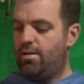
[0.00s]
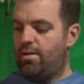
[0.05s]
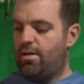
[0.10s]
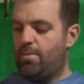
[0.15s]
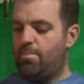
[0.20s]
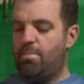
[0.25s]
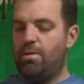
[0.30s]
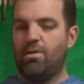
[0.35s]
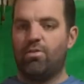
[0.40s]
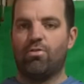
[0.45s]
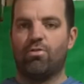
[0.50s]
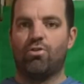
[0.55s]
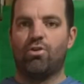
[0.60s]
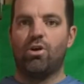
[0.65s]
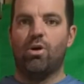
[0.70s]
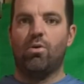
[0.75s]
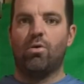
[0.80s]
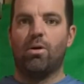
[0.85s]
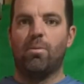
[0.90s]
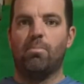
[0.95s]
pixel show
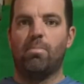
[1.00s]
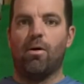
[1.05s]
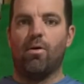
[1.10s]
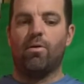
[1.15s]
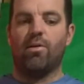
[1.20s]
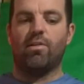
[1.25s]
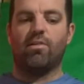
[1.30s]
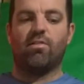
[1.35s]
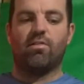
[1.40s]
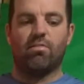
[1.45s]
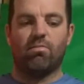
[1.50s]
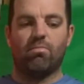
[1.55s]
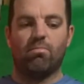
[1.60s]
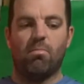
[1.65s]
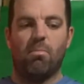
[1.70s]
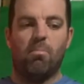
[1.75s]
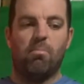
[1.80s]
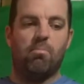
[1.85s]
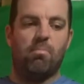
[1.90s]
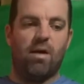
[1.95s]
components
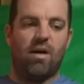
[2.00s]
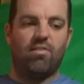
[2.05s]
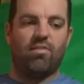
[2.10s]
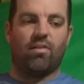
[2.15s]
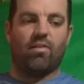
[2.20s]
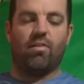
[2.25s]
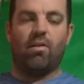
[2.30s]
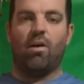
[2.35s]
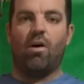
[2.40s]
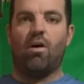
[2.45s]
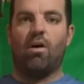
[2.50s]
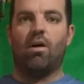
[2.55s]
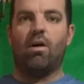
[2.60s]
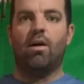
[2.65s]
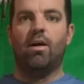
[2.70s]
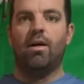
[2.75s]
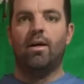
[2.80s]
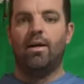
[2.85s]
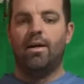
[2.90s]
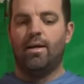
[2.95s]
basically are.
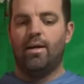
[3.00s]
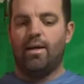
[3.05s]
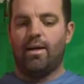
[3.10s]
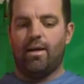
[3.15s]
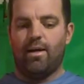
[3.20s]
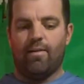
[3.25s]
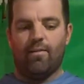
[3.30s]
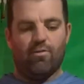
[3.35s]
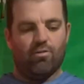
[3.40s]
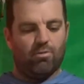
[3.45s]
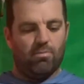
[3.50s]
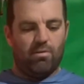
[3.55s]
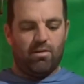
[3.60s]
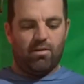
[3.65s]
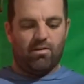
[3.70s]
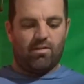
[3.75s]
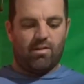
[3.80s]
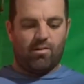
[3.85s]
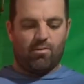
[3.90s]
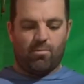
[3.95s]
And this will be a
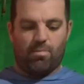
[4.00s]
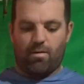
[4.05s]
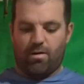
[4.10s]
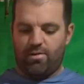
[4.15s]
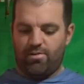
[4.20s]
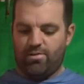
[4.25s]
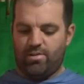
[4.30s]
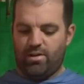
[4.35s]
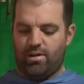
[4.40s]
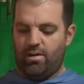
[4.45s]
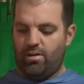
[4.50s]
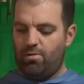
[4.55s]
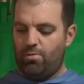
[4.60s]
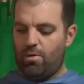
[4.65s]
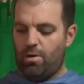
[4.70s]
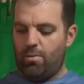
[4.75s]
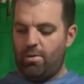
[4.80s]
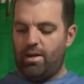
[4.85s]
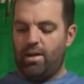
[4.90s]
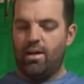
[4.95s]
several part series where
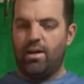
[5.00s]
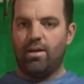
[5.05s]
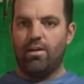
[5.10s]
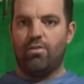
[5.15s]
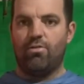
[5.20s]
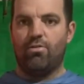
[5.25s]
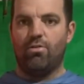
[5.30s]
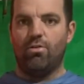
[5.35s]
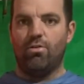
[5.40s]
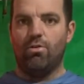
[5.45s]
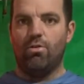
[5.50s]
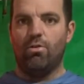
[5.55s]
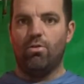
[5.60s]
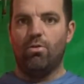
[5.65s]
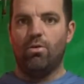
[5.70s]
we get into